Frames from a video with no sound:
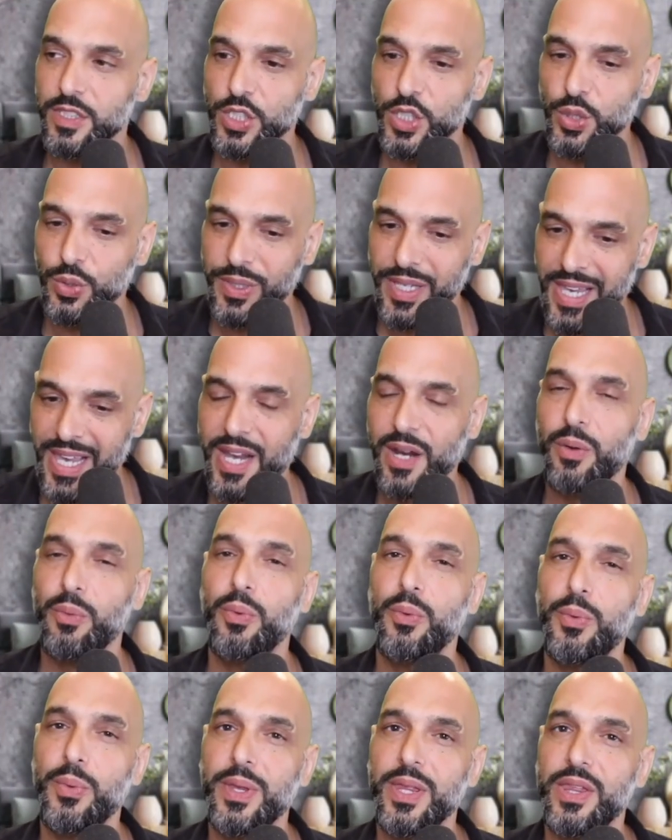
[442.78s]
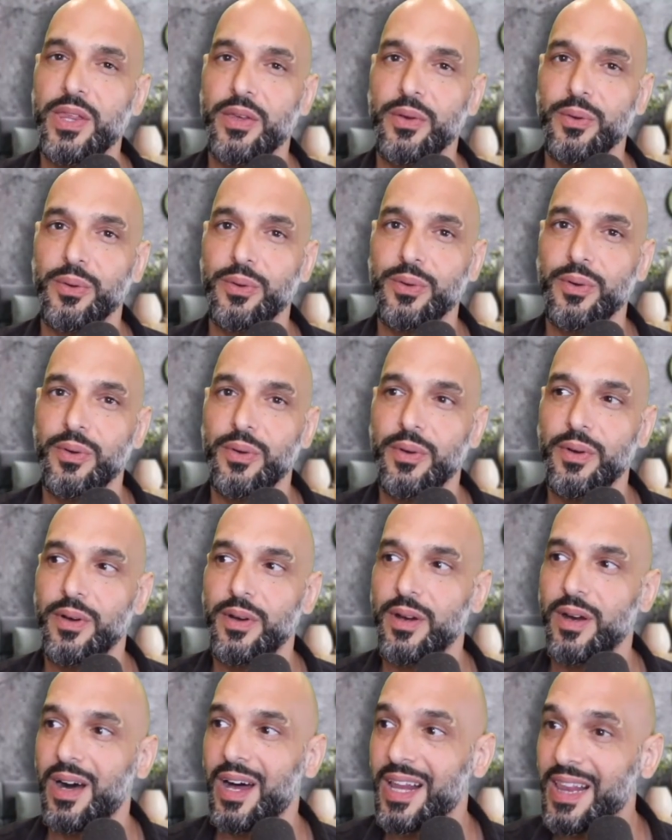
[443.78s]
you carry with you
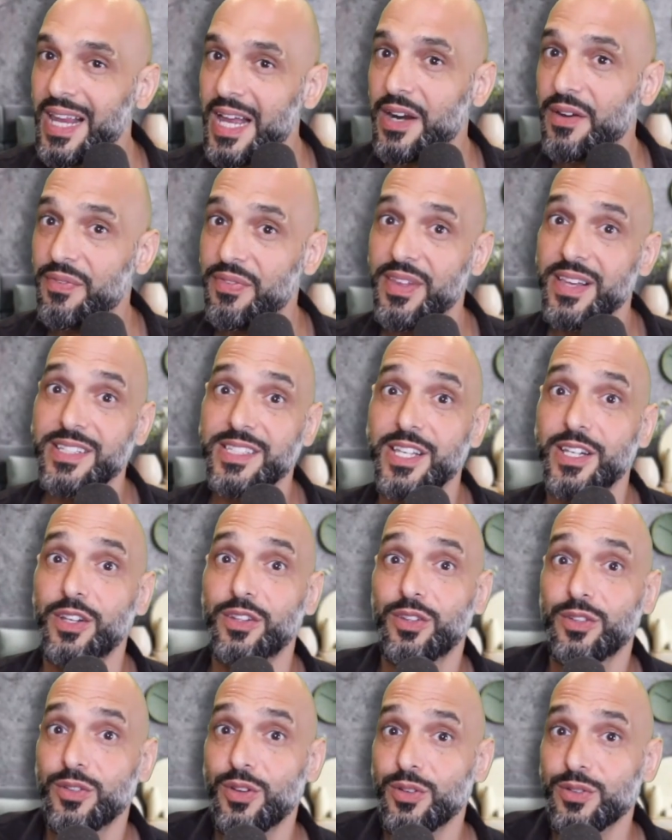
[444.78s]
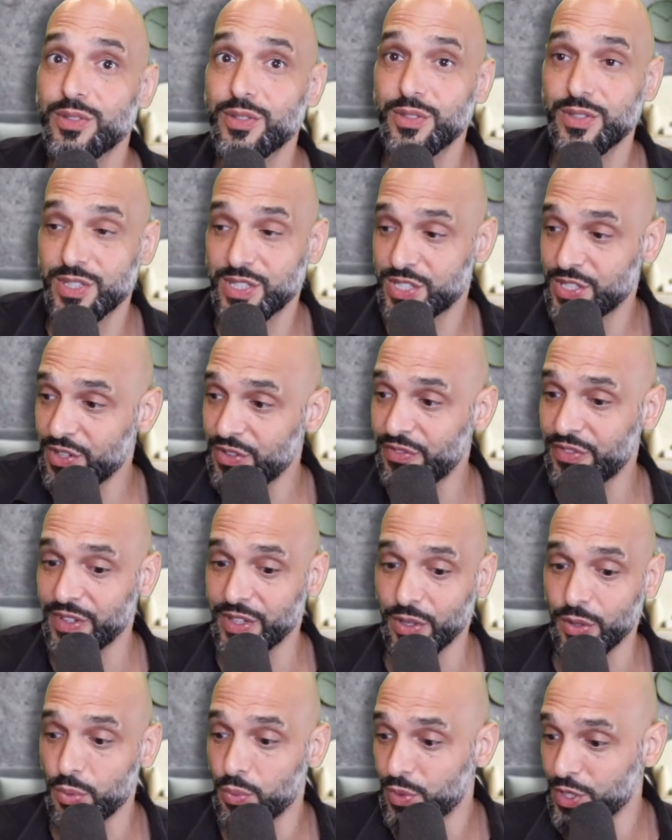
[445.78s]
a lot of things that are not
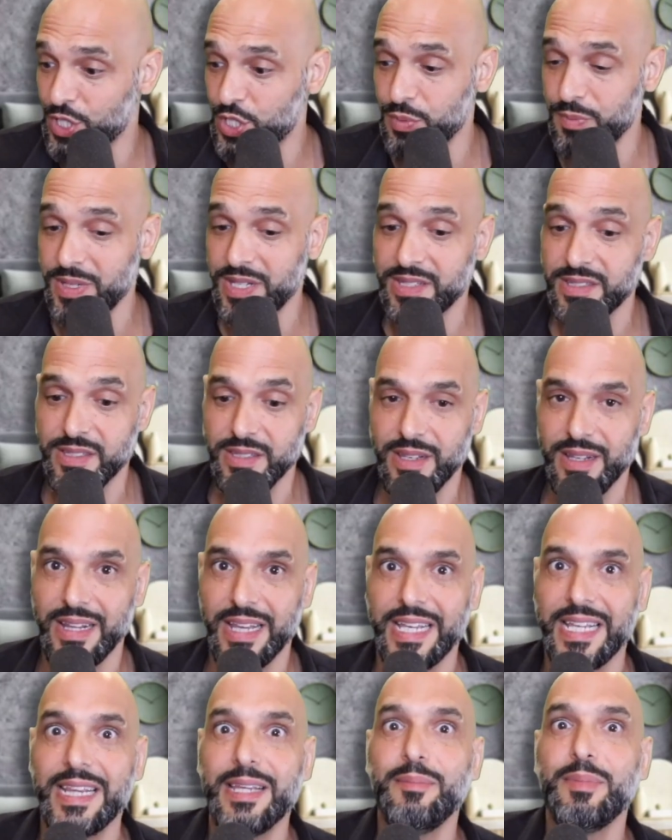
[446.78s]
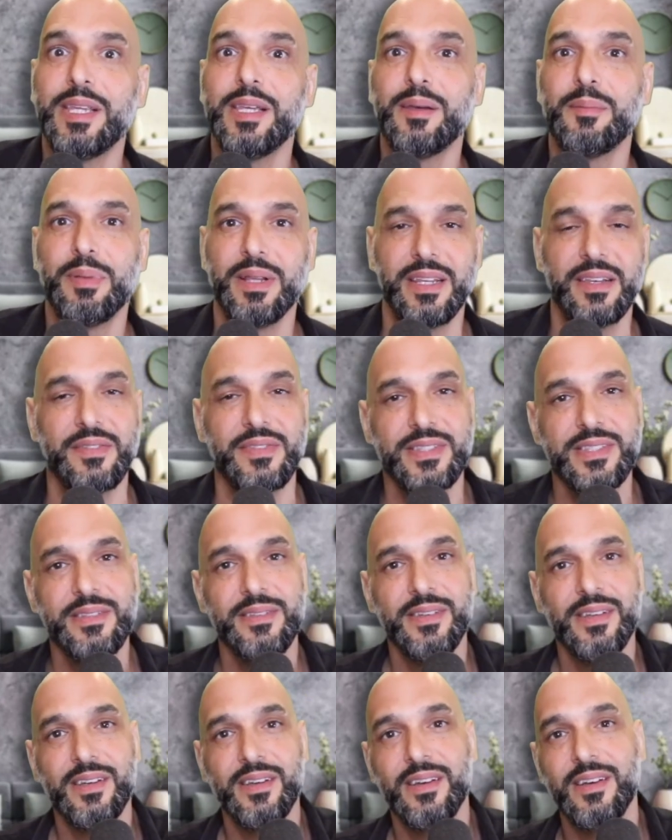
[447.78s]
serving you, which means like limiting beliefs
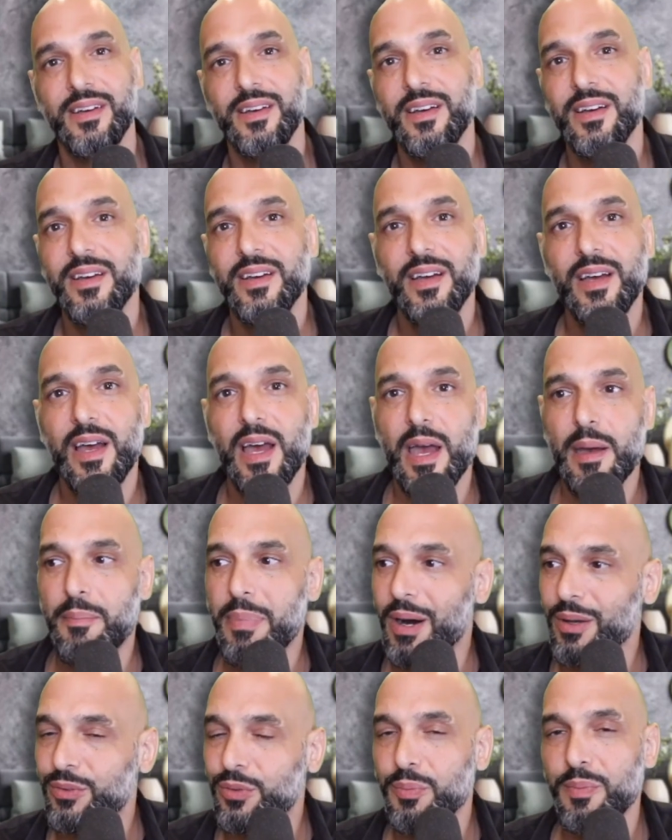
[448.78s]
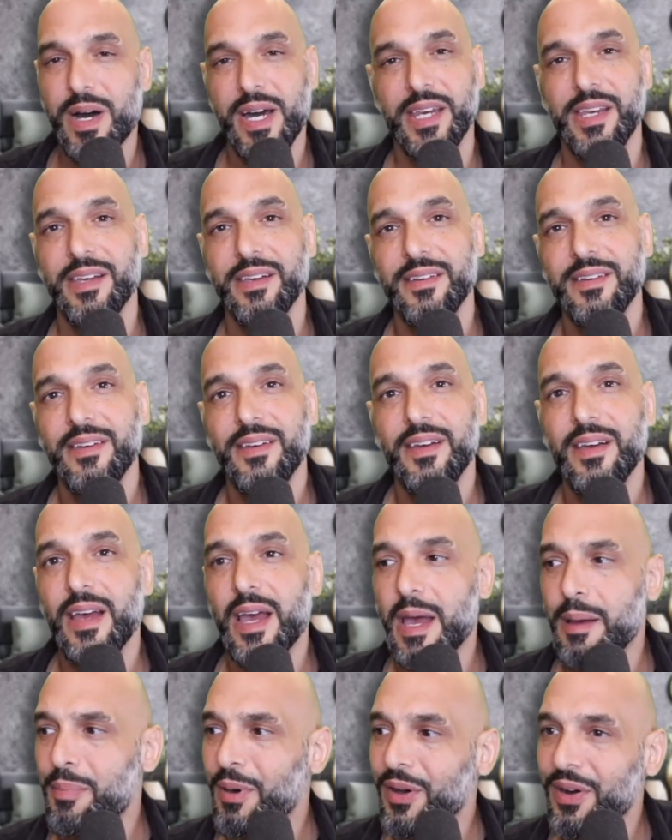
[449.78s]
about money,
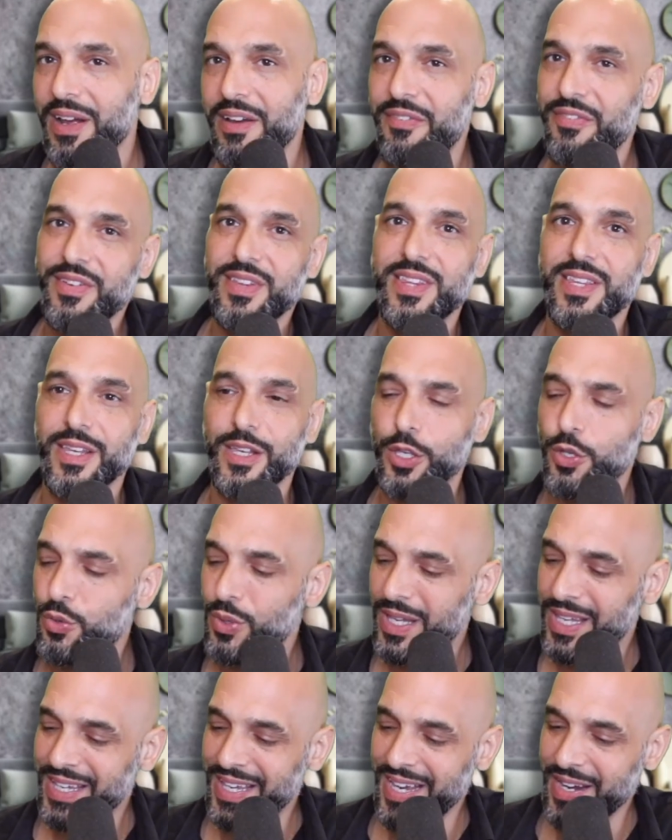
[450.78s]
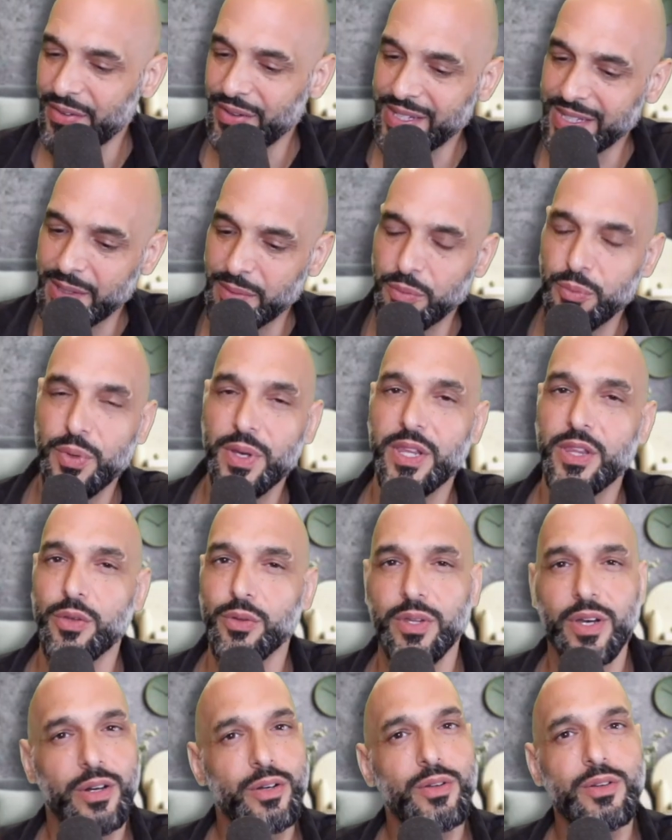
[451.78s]
about everything. You carry them with
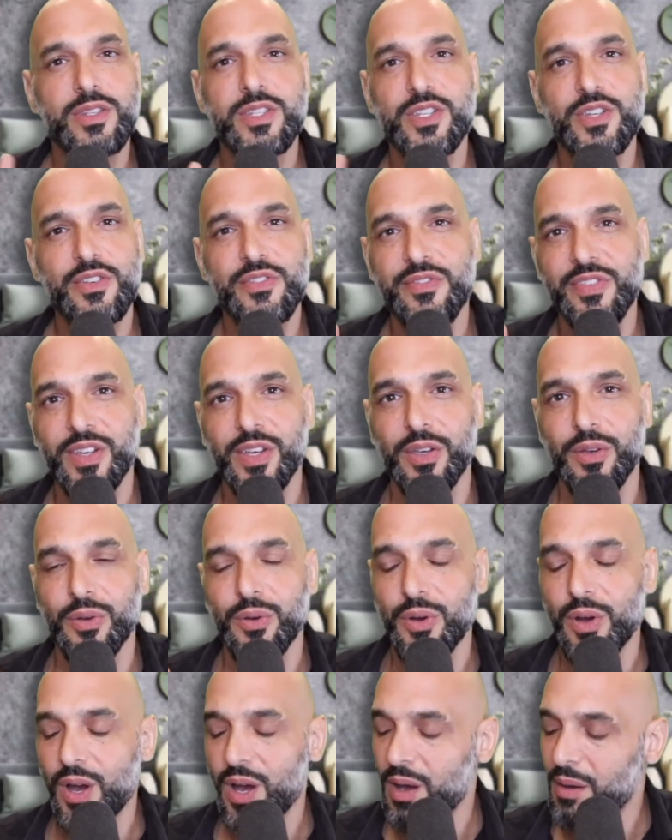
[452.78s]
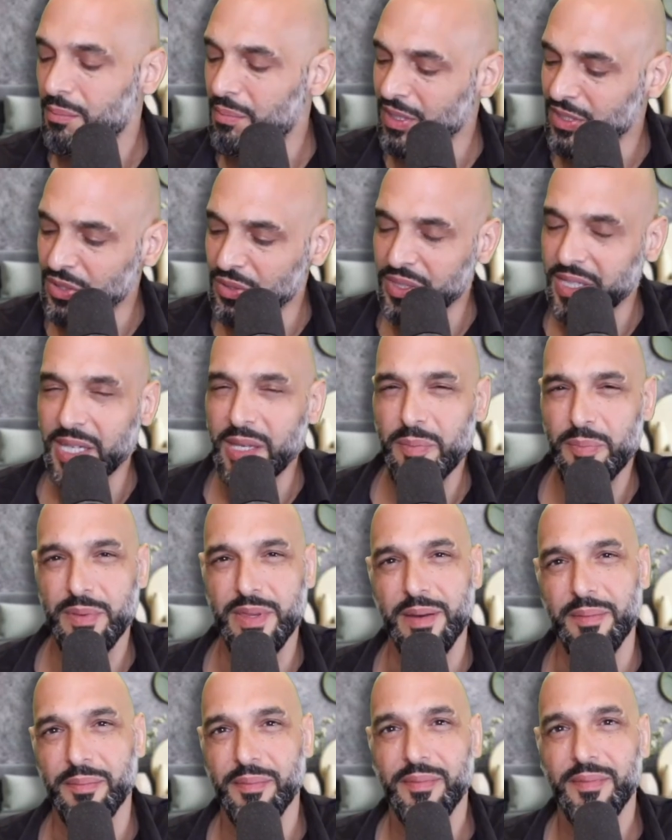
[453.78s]
you. They're not serving you, but you keep
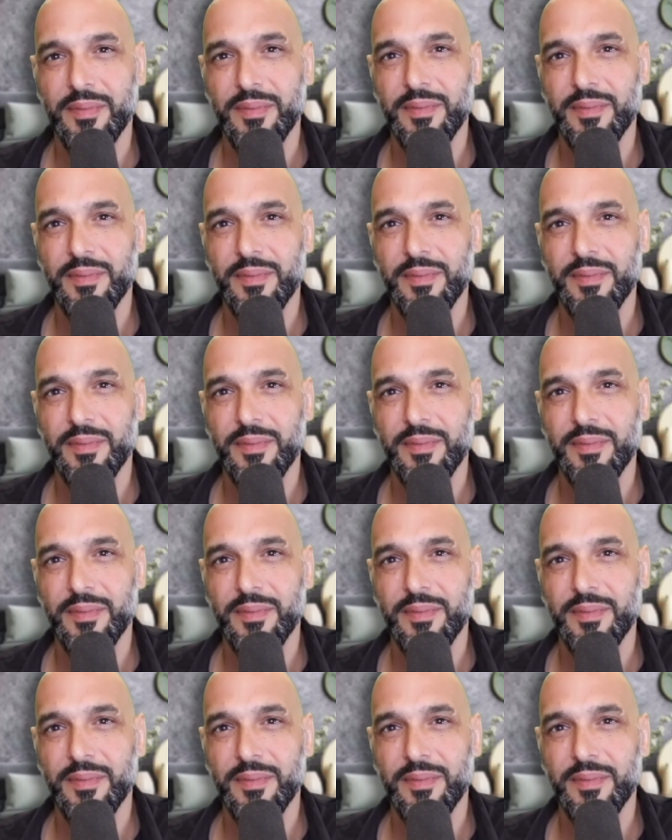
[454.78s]
them.